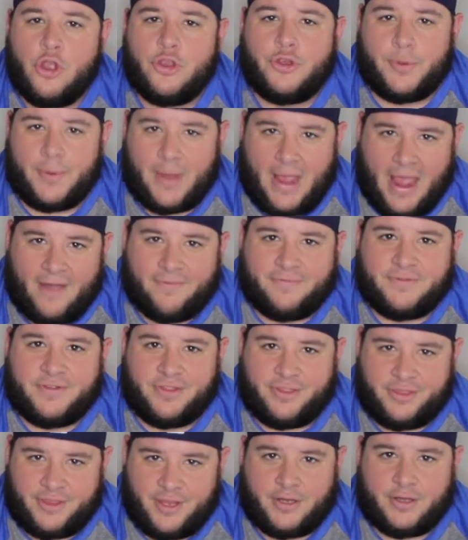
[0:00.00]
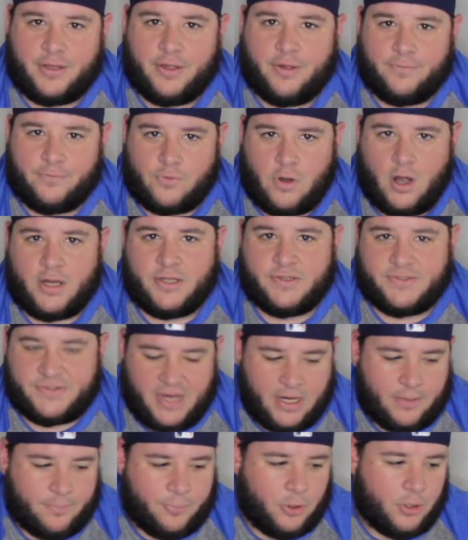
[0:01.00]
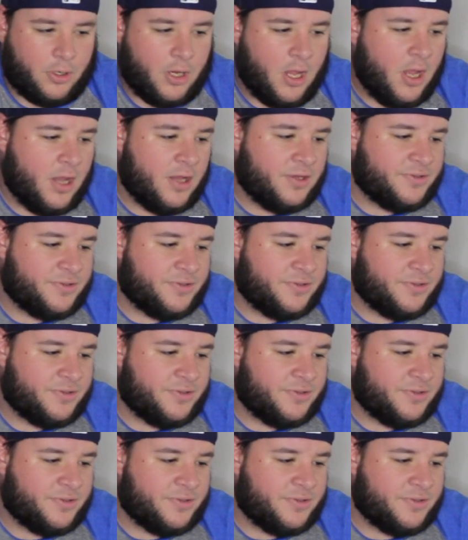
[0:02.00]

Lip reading: you have to think of Ryan Sandberg.